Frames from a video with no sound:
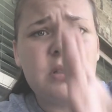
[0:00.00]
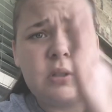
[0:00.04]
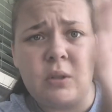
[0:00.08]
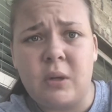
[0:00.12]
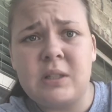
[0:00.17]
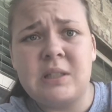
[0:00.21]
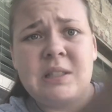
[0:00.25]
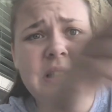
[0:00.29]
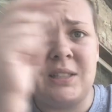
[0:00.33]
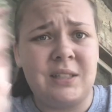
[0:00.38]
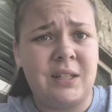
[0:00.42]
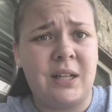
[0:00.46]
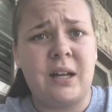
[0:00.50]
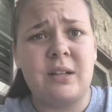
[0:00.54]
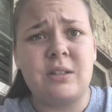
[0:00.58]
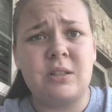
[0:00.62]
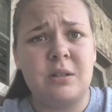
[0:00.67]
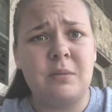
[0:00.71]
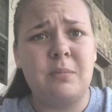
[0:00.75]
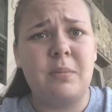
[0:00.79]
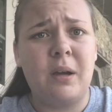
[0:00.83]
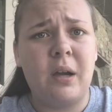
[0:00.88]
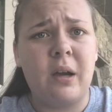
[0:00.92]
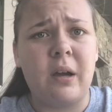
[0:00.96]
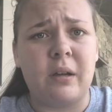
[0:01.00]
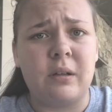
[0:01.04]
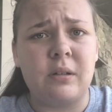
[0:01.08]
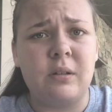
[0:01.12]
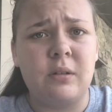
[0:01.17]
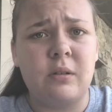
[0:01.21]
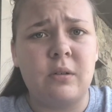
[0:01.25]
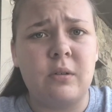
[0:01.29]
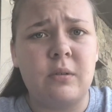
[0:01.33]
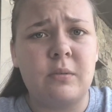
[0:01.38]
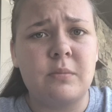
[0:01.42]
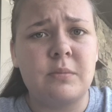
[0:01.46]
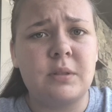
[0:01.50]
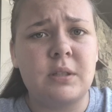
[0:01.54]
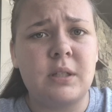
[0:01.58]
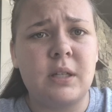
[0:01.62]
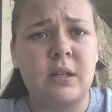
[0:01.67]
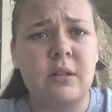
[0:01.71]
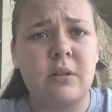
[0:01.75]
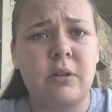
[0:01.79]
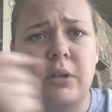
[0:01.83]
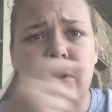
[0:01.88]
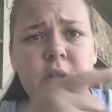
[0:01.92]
So I snatch it back. You know what I'm saying?